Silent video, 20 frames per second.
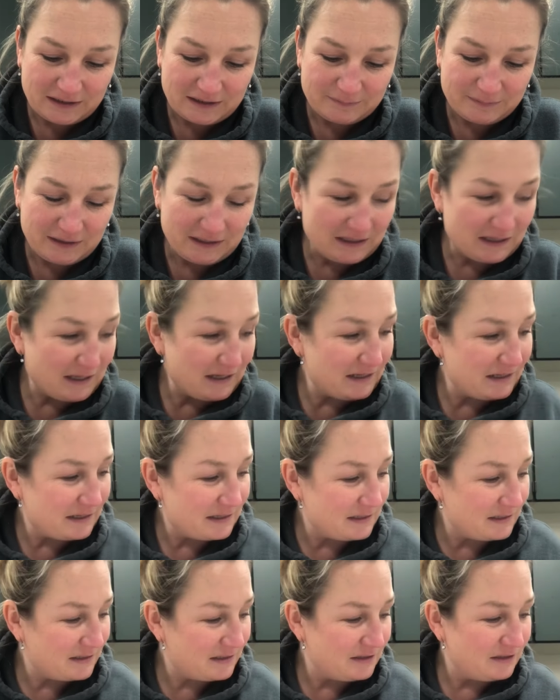
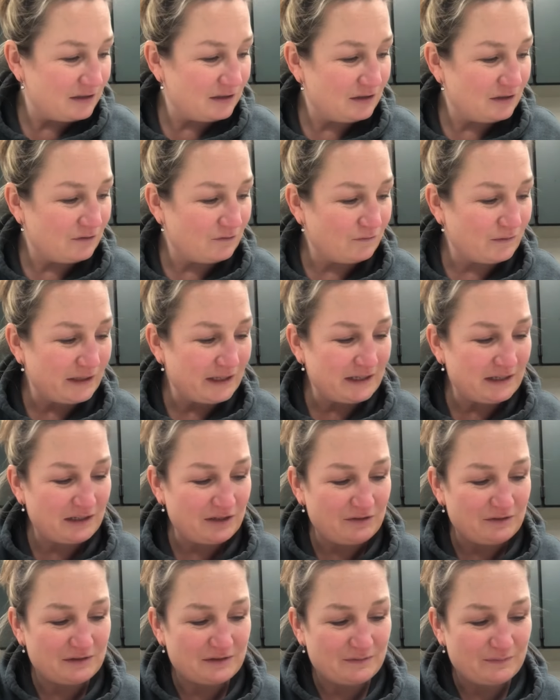because when
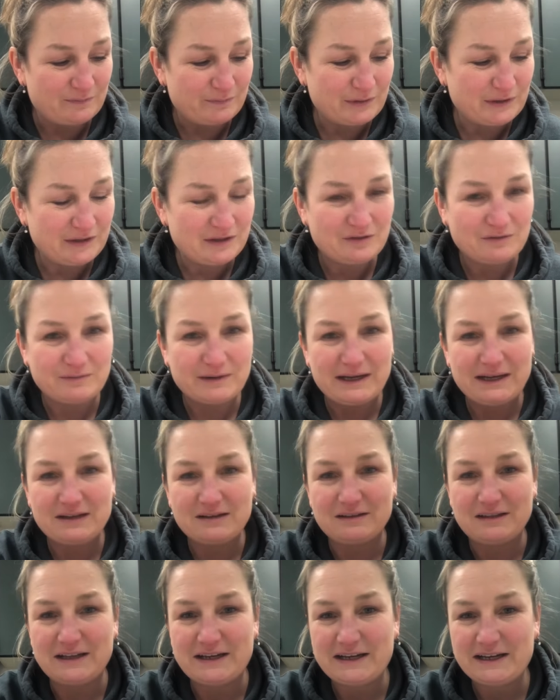you put the wet
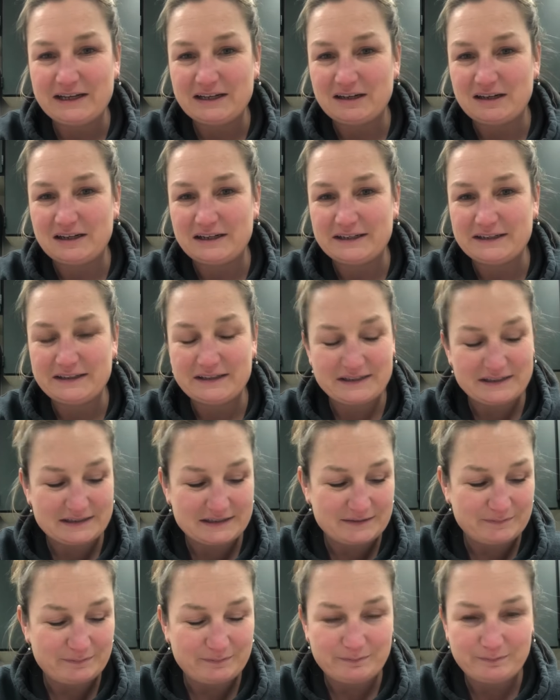clay on
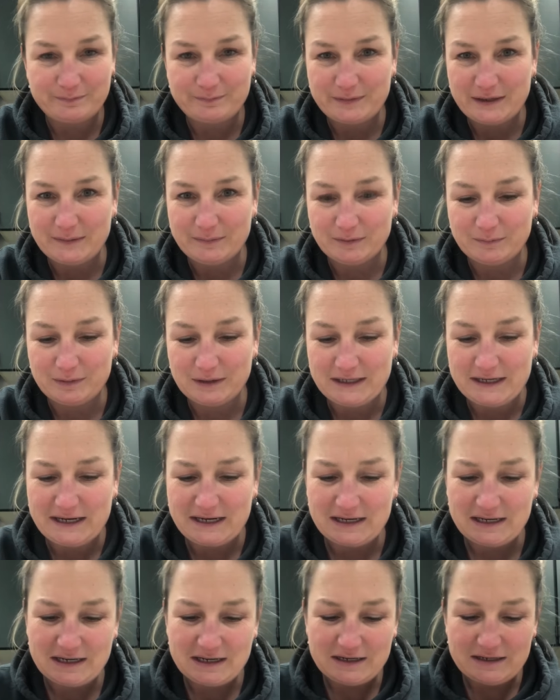this paper
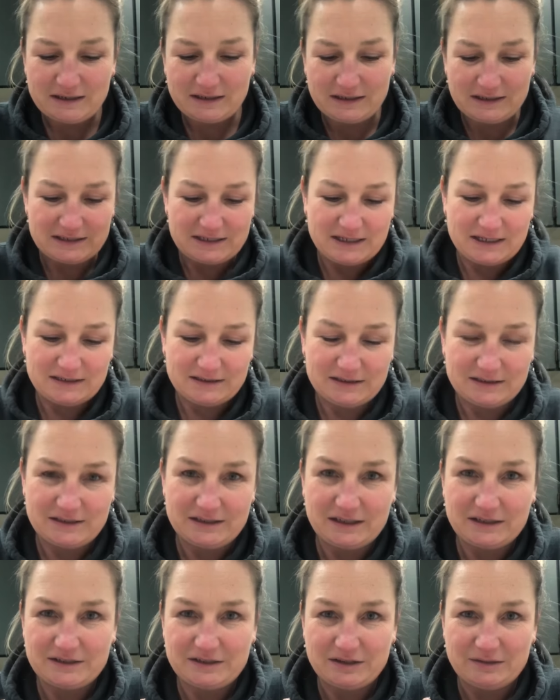plate, it tends to
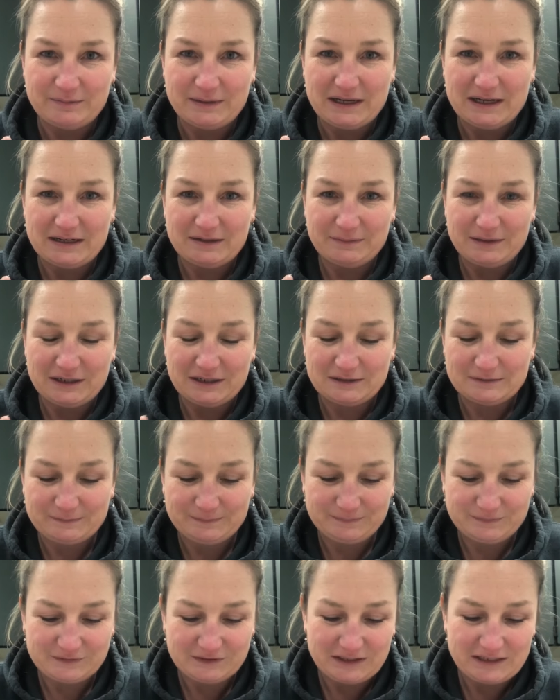stick to the bottom here,
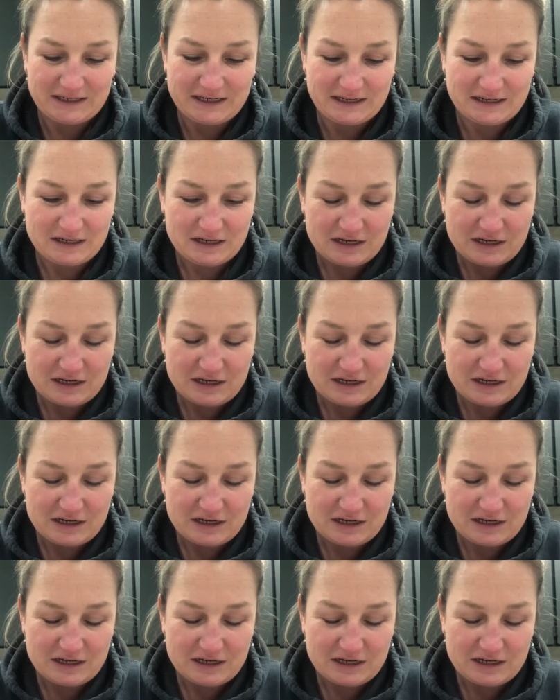okay?